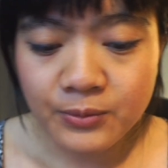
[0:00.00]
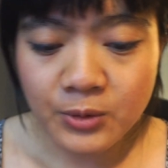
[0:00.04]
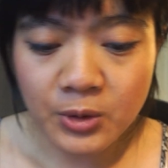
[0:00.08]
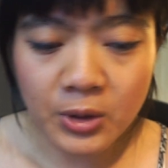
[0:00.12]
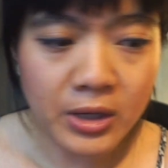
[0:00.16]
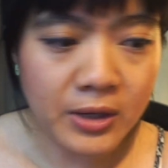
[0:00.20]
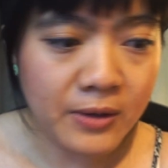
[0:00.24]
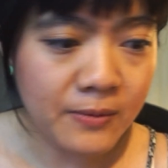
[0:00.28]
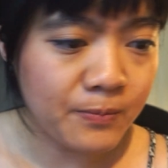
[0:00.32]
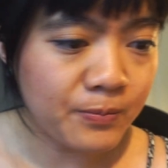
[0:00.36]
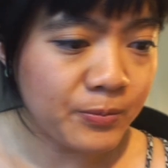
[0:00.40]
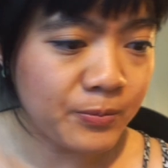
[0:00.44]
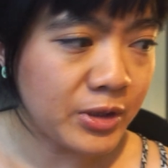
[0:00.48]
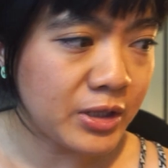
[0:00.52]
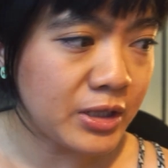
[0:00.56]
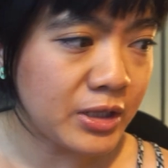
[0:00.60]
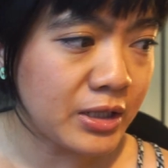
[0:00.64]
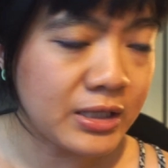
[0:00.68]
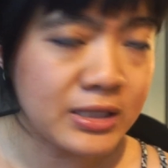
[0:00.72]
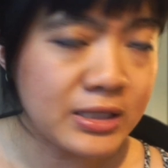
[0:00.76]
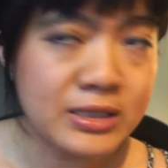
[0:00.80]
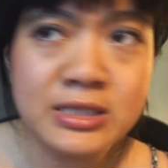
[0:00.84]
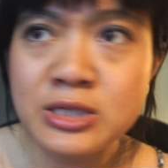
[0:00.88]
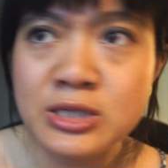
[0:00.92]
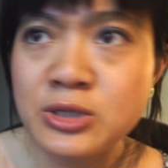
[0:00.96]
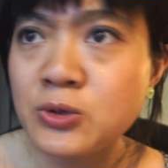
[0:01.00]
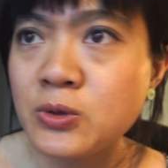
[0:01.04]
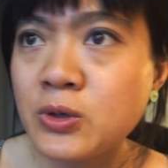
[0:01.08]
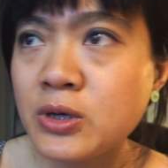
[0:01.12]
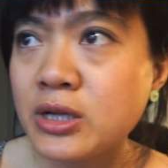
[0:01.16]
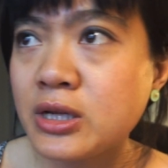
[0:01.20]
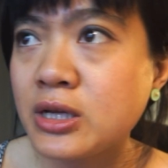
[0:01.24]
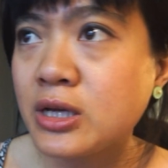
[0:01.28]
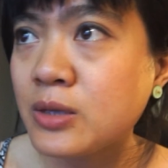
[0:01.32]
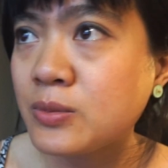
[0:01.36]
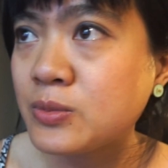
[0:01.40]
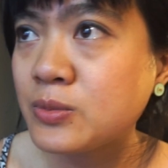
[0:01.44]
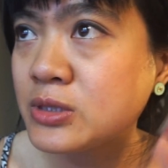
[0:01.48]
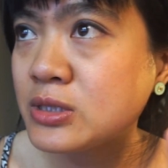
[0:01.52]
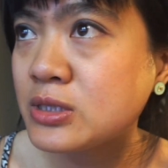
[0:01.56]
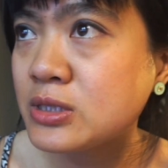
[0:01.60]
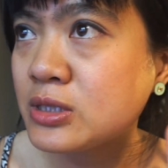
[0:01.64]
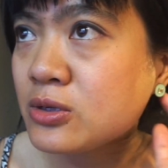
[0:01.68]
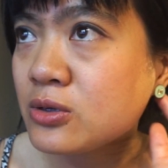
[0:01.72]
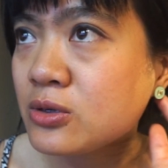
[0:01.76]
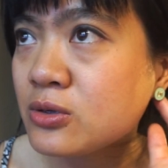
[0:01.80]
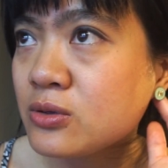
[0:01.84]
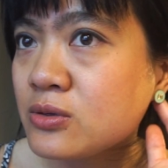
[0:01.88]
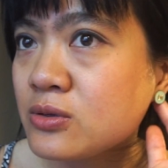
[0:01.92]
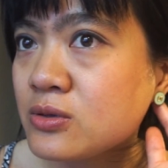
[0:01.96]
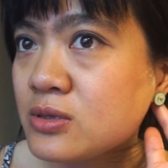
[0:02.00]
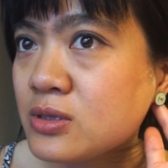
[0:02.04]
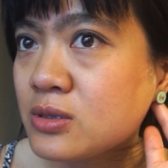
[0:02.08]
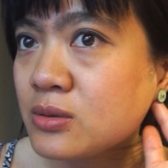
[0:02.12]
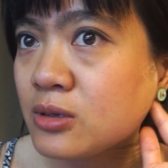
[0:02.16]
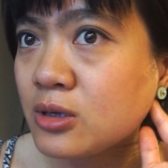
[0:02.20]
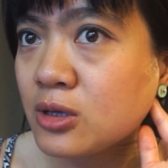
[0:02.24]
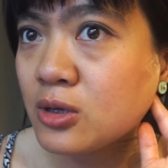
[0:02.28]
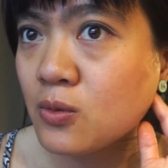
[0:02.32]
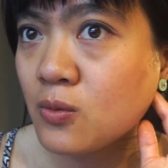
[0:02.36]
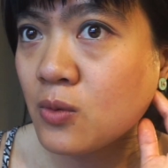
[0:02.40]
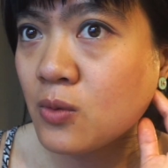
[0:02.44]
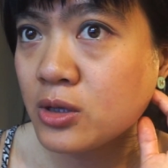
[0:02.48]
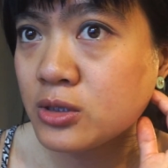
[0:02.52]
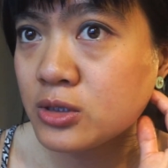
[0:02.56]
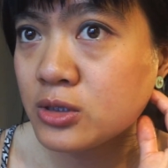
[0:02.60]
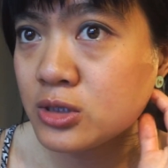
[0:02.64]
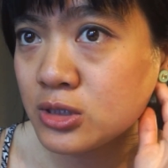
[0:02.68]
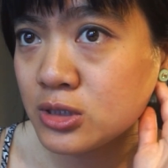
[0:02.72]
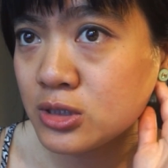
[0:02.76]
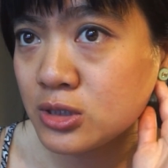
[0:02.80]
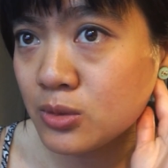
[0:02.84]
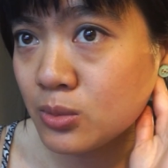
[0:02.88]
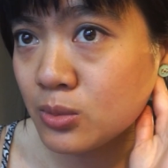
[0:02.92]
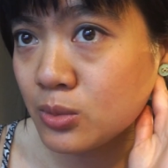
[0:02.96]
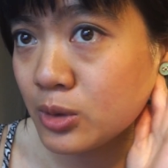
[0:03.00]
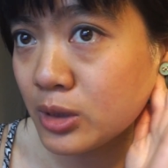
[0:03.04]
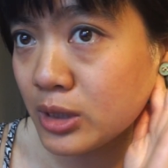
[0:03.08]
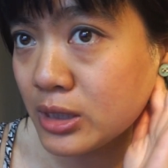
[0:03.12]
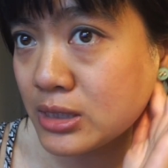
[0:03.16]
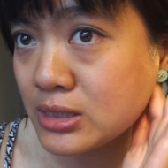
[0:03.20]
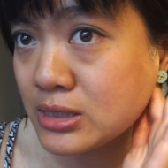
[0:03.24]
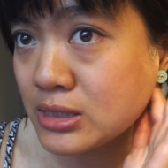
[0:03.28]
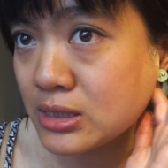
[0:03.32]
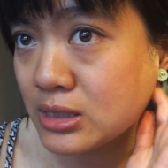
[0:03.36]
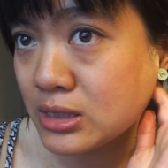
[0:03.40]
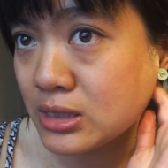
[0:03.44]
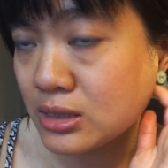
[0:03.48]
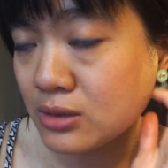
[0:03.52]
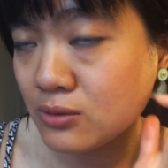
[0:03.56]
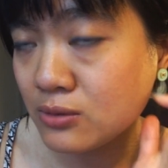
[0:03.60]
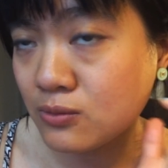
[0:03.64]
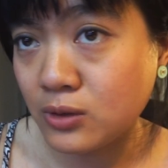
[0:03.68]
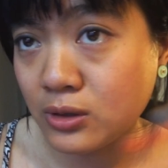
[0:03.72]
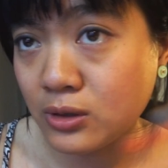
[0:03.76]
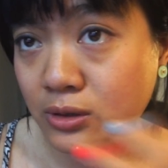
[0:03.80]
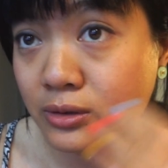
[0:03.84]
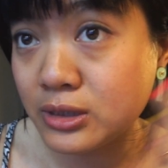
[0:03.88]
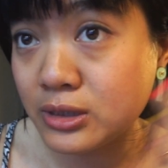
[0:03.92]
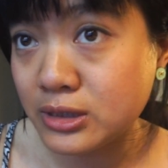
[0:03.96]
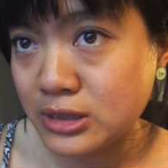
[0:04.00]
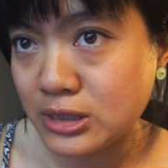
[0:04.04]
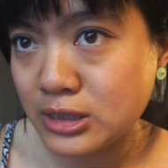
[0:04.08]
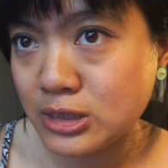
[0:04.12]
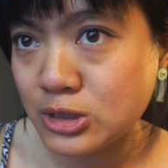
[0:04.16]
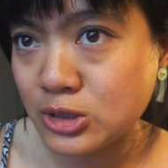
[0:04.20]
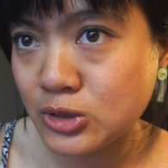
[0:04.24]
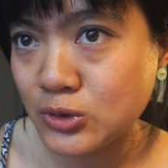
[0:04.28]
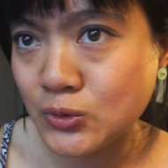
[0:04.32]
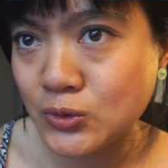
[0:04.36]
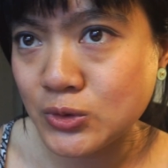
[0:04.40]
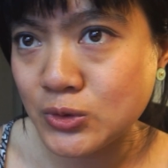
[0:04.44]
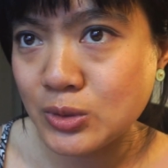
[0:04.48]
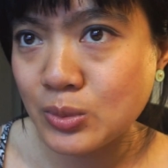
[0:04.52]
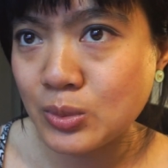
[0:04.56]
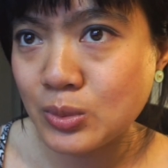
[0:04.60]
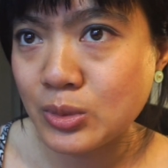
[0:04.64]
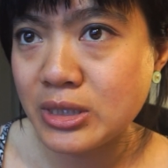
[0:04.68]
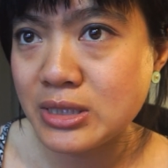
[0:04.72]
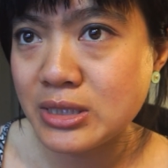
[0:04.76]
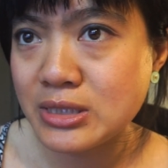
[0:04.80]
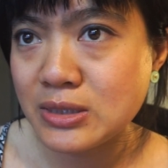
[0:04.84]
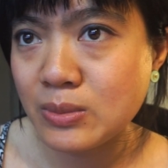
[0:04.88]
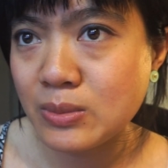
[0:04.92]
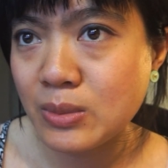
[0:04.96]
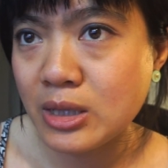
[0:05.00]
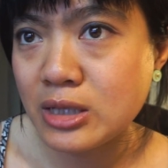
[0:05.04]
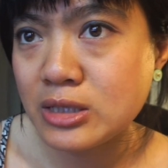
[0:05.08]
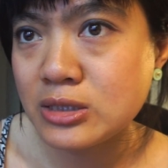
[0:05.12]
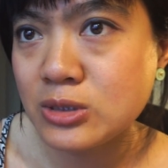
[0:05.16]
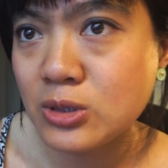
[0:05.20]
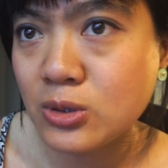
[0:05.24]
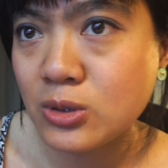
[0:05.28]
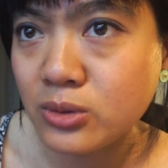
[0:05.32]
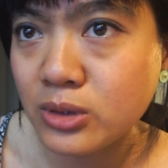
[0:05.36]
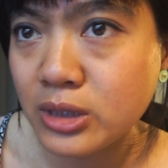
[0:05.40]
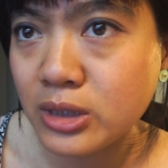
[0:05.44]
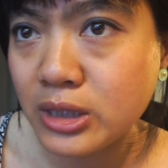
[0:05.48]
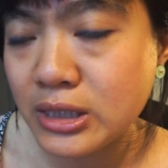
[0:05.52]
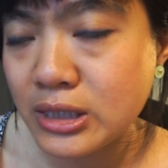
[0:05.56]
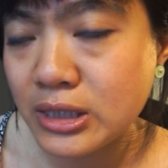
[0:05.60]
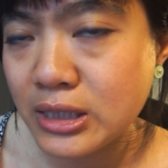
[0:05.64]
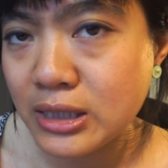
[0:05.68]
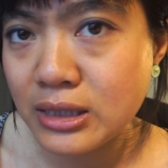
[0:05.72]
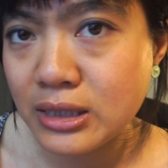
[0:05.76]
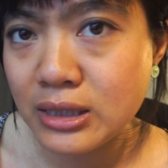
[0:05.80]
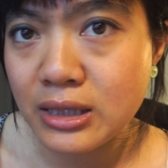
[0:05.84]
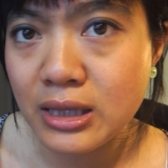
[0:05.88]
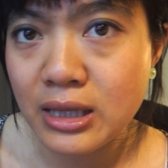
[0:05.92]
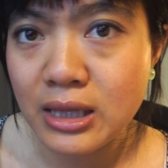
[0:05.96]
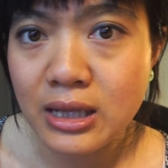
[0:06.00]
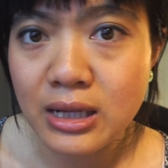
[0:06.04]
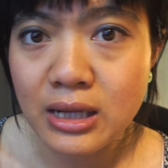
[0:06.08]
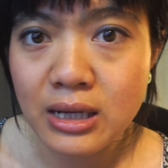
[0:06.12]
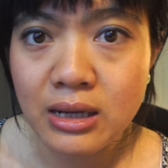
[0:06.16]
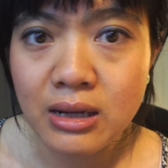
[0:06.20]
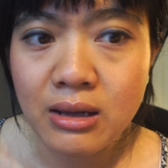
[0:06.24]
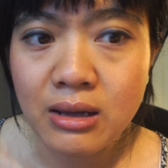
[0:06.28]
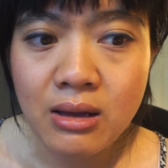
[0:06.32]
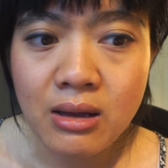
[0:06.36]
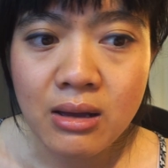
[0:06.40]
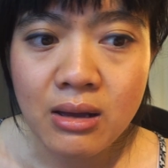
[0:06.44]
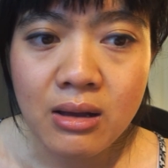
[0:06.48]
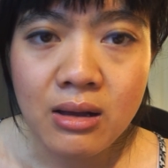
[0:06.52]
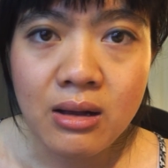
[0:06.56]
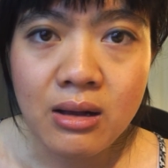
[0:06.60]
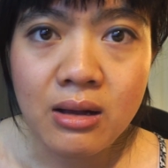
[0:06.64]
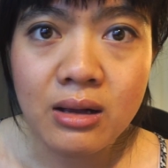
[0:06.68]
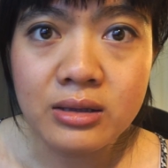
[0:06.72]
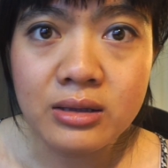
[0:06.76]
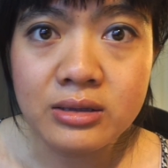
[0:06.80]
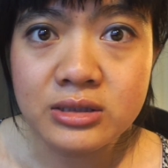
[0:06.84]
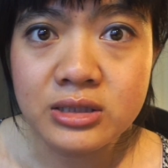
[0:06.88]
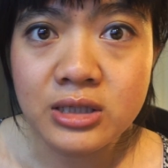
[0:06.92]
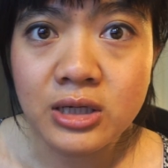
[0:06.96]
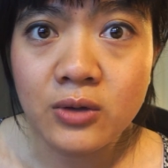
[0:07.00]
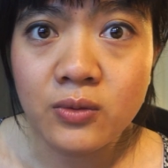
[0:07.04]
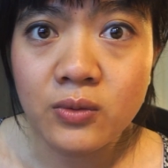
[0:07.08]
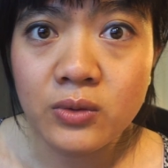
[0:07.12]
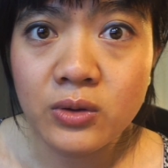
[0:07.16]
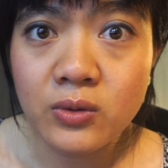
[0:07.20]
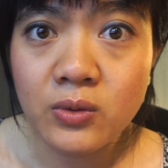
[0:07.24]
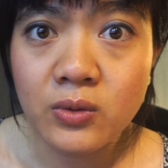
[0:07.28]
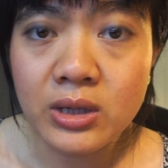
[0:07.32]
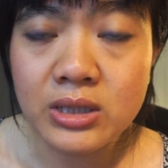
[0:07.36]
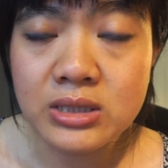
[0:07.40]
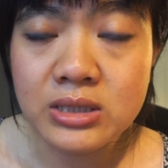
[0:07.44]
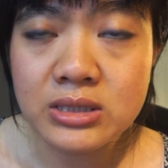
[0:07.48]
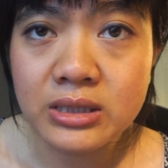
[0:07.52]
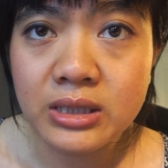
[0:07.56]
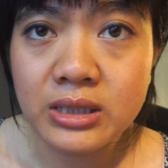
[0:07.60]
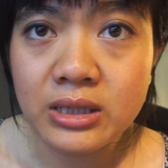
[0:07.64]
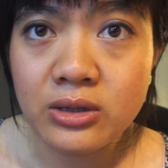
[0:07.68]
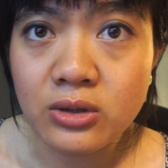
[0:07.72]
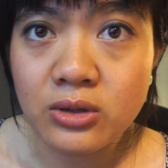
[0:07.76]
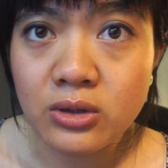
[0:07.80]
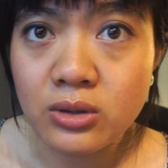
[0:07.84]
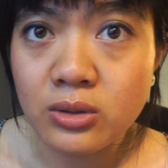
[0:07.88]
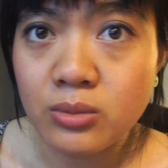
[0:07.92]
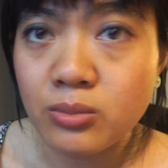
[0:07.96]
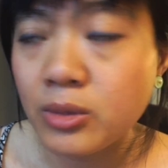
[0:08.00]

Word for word: Okay, I'm gonna continue cutting up stickers. I'm gonna watch some listen to some Lazy Masquerade, and then I'll check with you guys later.